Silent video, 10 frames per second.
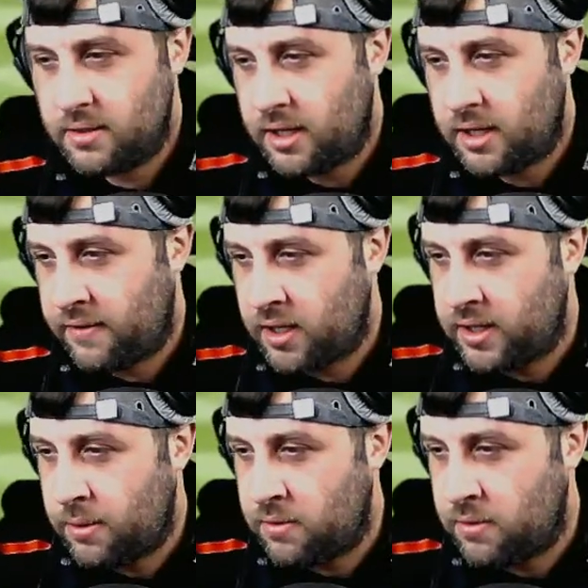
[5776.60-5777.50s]
I got that
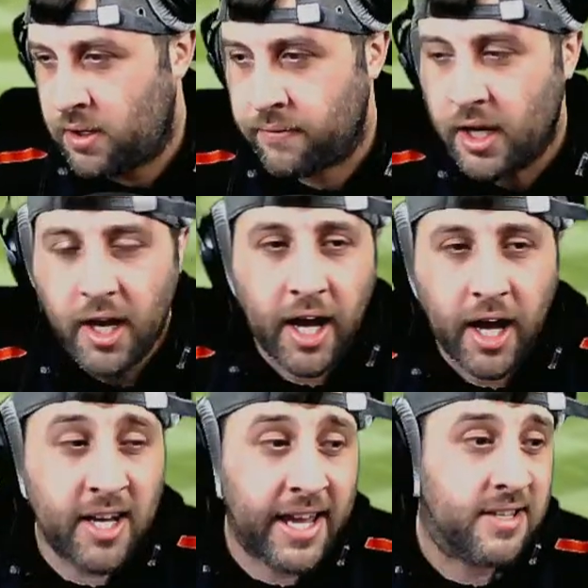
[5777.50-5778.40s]
one right?
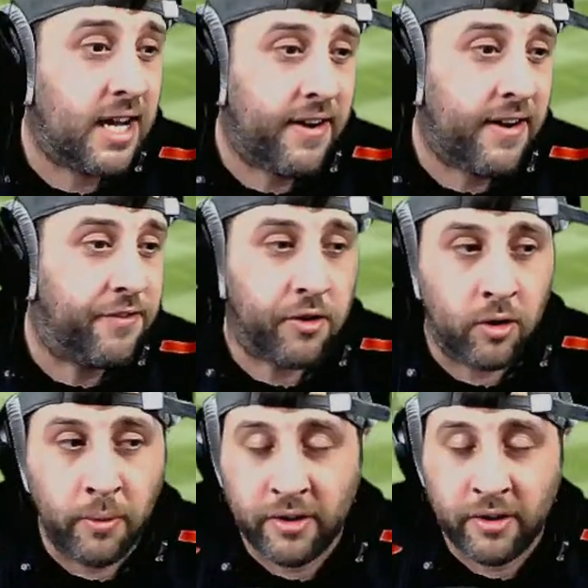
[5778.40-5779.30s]
Yeah, South Africa are
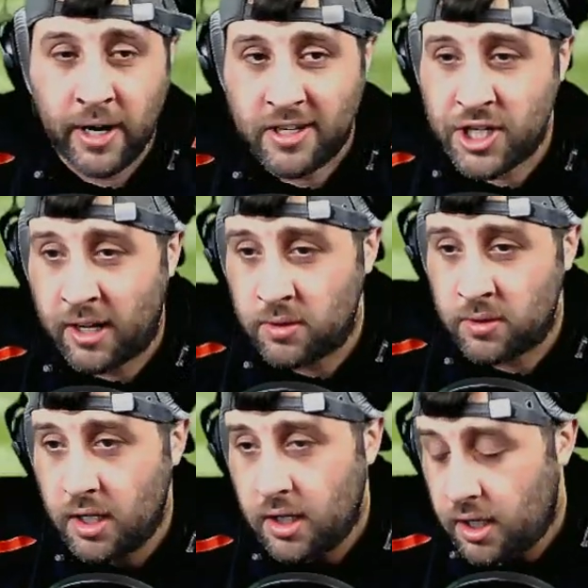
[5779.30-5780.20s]
with a great shout.
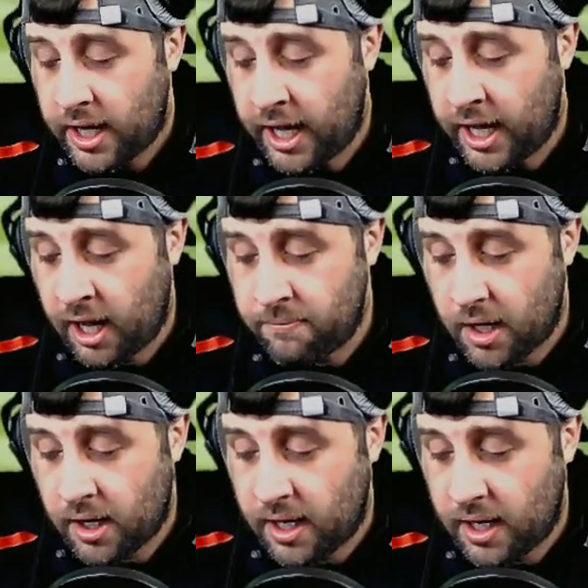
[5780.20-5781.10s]

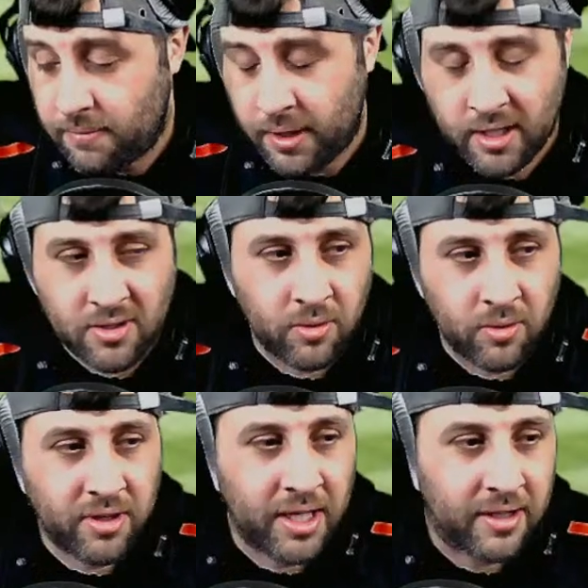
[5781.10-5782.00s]
but I do
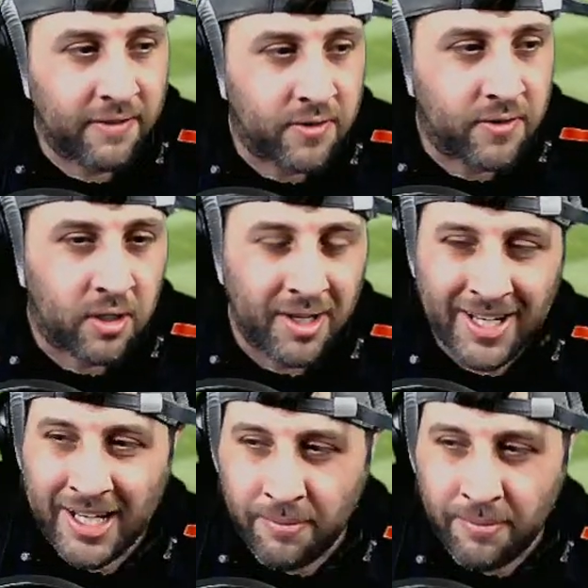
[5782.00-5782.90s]
think they've got a
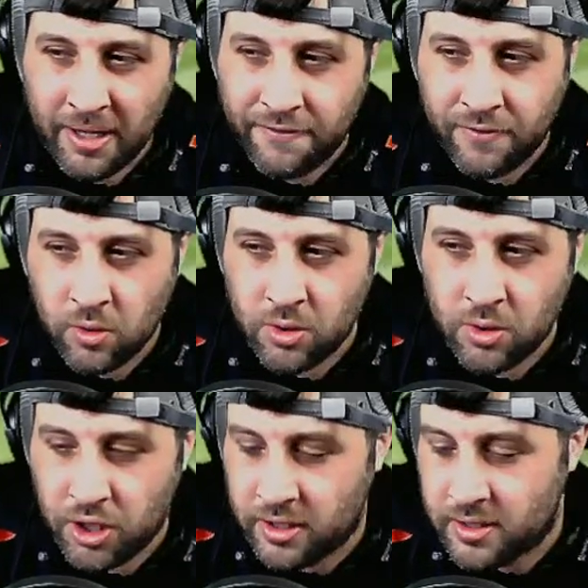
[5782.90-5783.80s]
little bit of
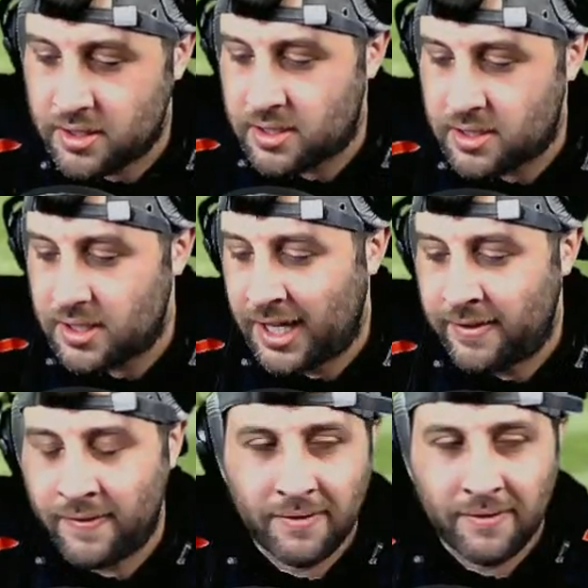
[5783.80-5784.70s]
fraudulence in
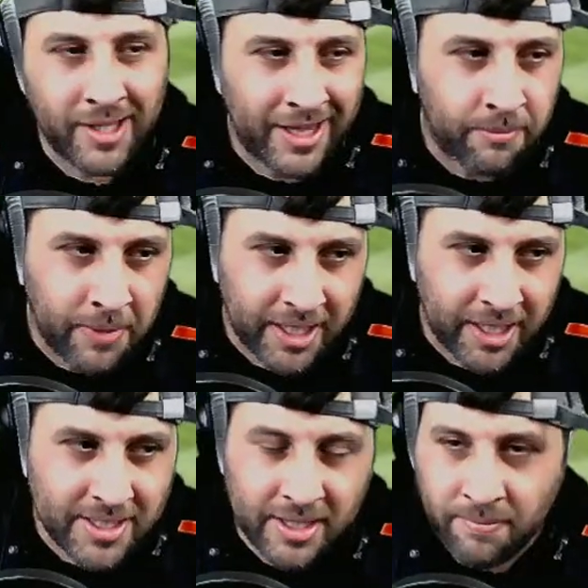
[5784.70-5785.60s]
the mix
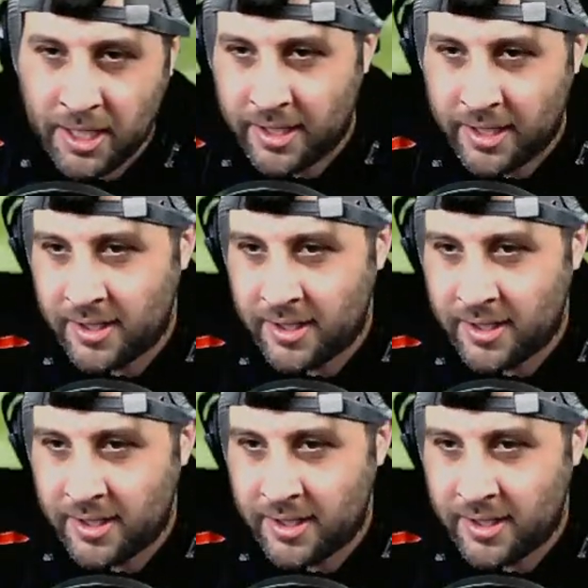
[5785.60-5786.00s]
at the minute that they